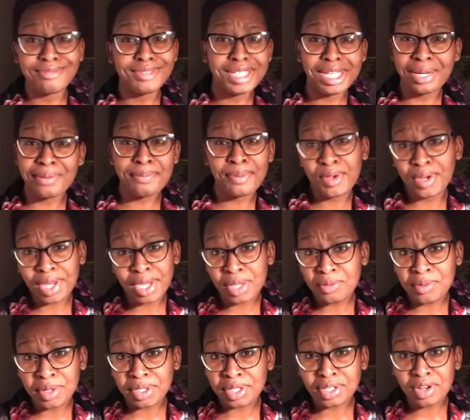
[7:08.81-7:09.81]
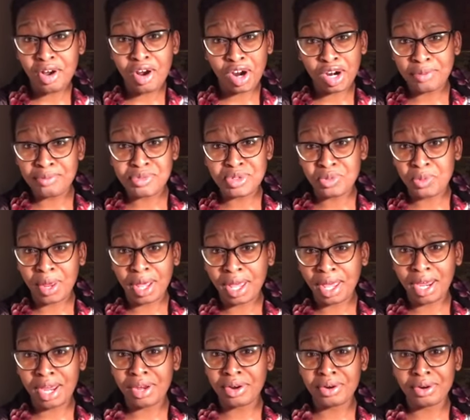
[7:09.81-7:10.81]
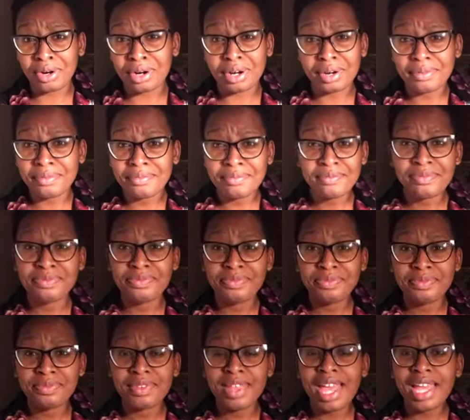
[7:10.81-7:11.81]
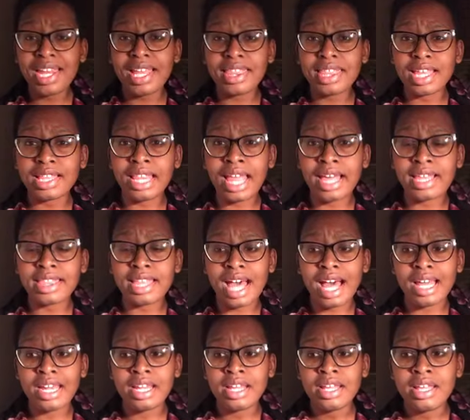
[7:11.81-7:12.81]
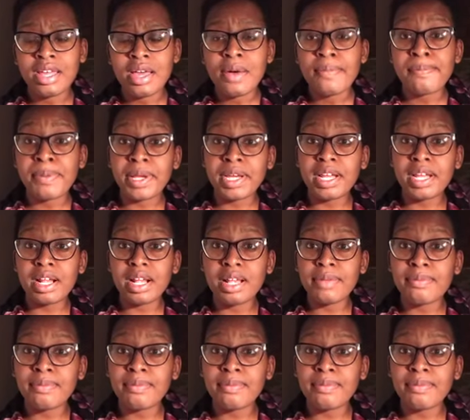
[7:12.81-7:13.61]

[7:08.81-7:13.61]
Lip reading: didn't put anyone in harm's way or anything like that. But